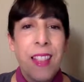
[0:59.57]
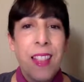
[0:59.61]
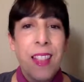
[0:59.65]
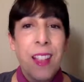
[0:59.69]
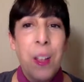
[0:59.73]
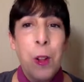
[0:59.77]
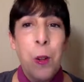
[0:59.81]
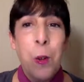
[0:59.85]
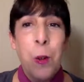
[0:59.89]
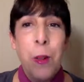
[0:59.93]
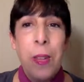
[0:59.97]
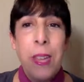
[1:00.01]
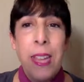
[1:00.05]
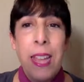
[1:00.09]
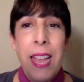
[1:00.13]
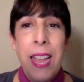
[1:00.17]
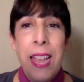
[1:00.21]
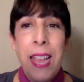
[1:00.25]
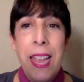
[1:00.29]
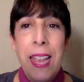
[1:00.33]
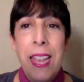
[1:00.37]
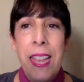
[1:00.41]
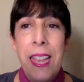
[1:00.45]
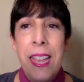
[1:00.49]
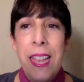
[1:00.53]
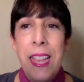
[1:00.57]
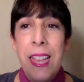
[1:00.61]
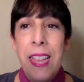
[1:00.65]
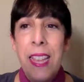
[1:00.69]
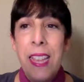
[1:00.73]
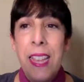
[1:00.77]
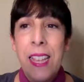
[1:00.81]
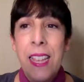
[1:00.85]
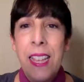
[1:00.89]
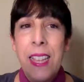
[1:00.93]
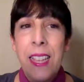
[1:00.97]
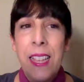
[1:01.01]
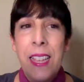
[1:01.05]
Okay.
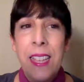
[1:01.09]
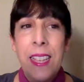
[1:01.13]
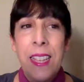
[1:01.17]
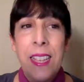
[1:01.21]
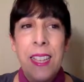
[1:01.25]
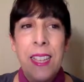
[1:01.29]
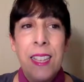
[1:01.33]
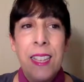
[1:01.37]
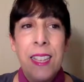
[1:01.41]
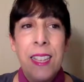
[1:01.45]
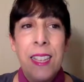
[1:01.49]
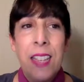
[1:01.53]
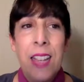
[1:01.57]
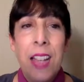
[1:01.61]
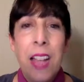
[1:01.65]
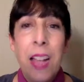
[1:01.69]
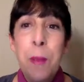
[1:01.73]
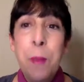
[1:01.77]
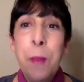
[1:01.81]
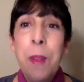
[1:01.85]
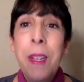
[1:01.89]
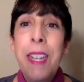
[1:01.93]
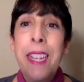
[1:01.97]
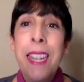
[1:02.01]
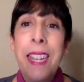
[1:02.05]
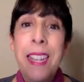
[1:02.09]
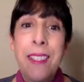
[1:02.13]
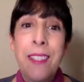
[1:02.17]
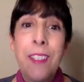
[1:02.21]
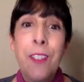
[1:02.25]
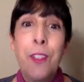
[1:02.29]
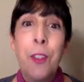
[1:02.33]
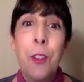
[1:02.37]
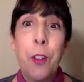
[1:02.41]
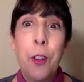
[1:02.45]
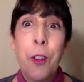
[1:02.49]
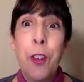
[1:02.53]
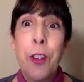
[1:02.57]
I'm going to get
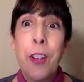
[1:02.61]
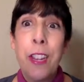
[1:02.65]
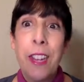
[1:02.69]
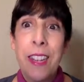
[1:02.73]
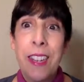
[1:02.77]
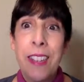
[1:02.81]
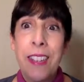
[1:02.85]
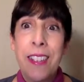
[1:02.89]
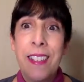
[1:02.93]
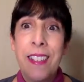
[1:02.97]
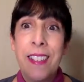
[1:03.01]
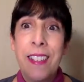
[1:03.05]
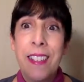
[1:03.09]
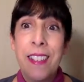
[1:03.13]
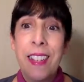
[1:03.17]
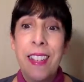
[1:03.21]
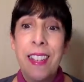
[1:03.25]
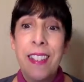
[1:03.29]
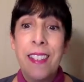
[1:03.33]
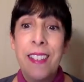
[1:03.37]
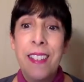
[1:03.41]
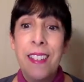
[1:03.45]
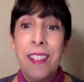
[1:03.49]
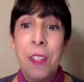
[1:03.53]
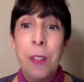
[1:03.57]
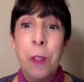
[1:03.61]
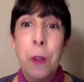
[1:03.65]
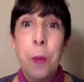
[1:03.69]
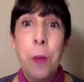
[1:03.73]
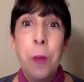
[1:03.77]
started and see who